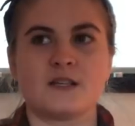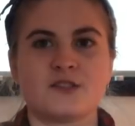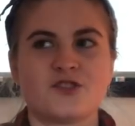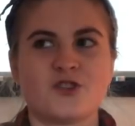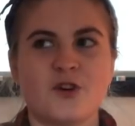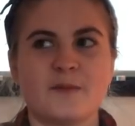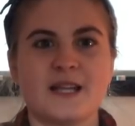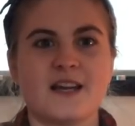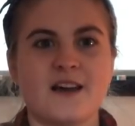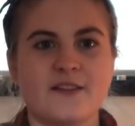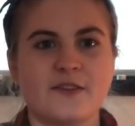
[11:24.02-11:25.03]
So
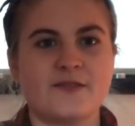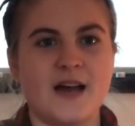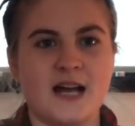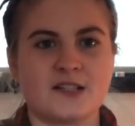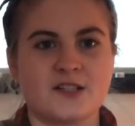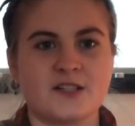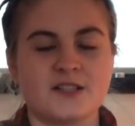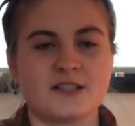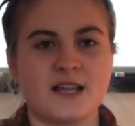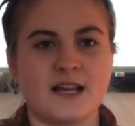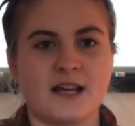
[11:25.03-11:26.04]
many other
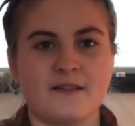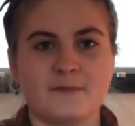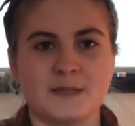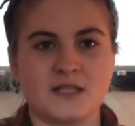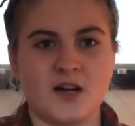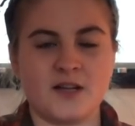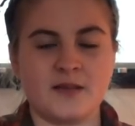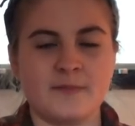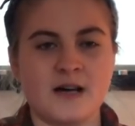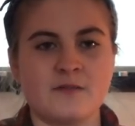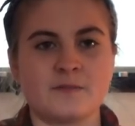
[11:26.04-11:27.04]
factors, like I've been talking
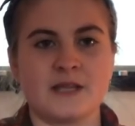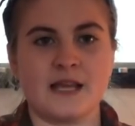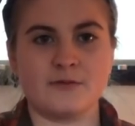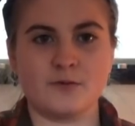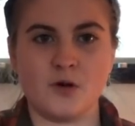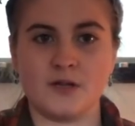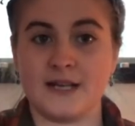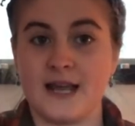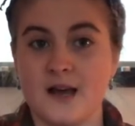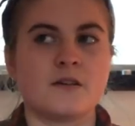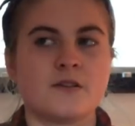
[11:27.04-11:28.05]
about, play a role in
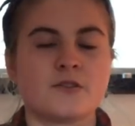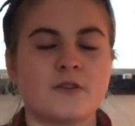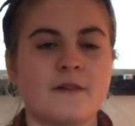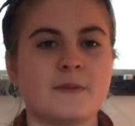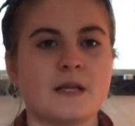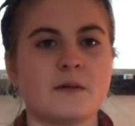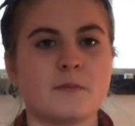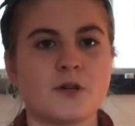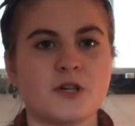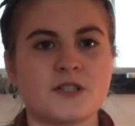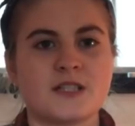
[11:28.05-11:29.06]
health. So I've been
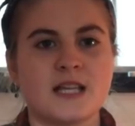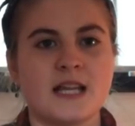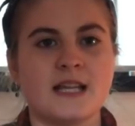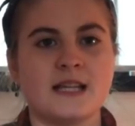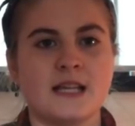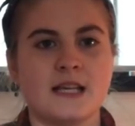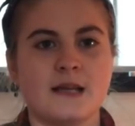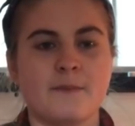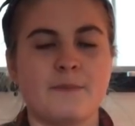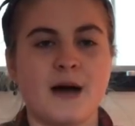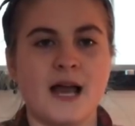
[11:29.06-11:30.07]
immersed in
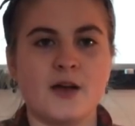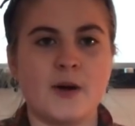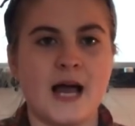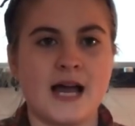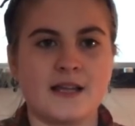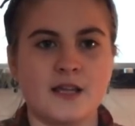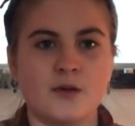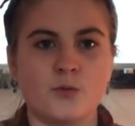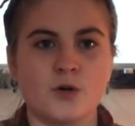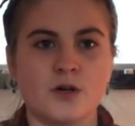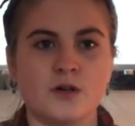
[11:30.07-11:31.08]
the biohacking
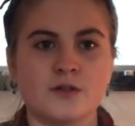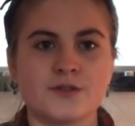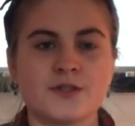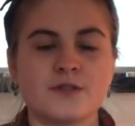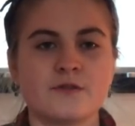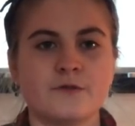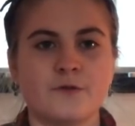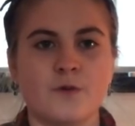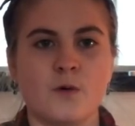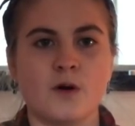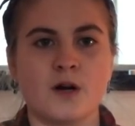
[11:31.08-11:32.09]
world
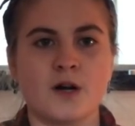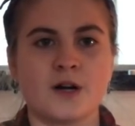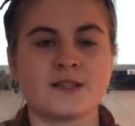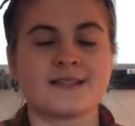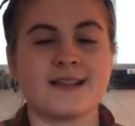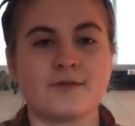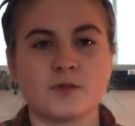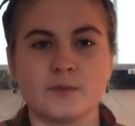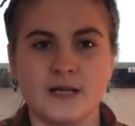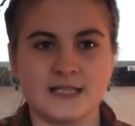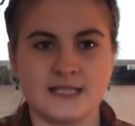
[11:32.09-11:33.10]
for several
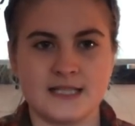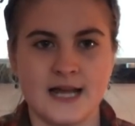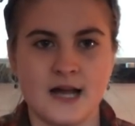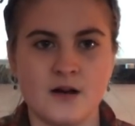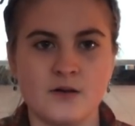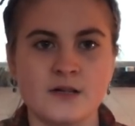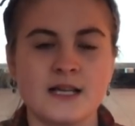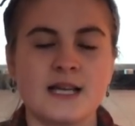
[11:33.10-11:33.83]
months now,